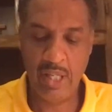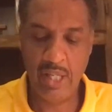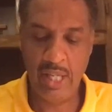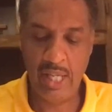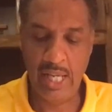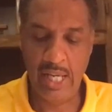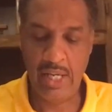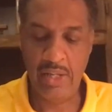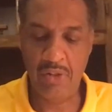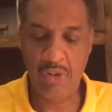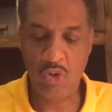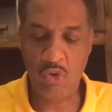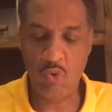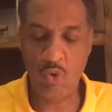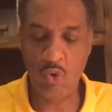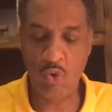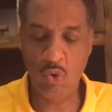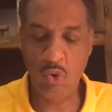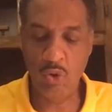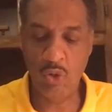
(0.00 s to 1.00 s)
and the
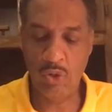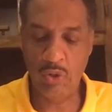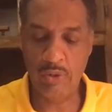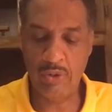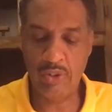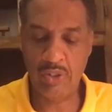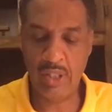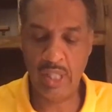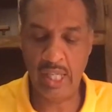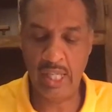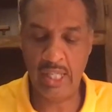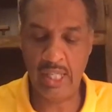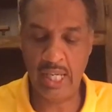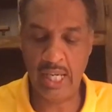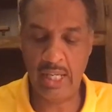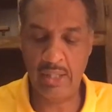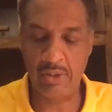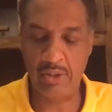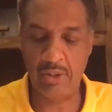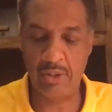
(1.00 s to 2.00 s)
rulers take
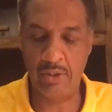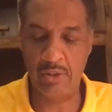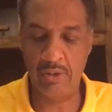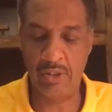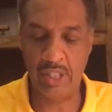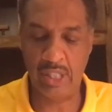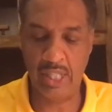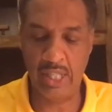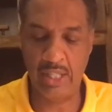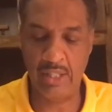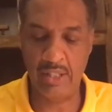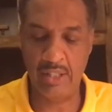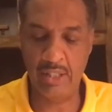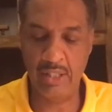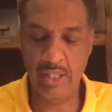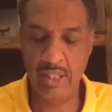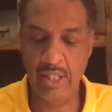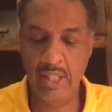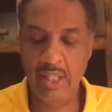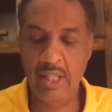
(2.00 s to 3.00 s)
counsel together
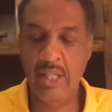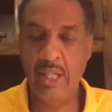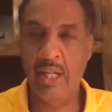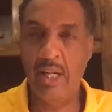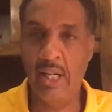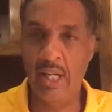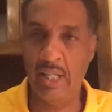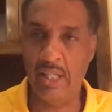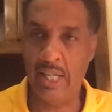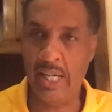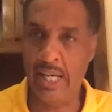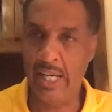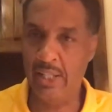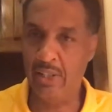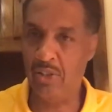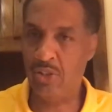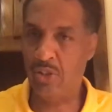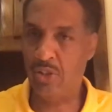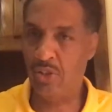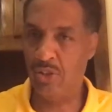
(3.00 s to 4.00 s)

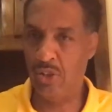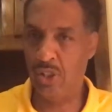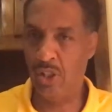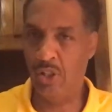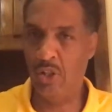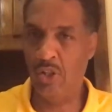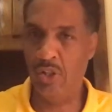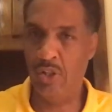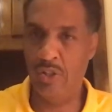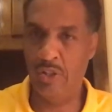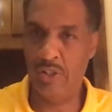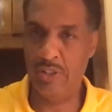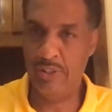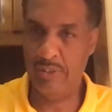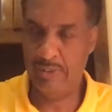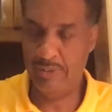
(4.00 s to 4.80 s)
against the Lord.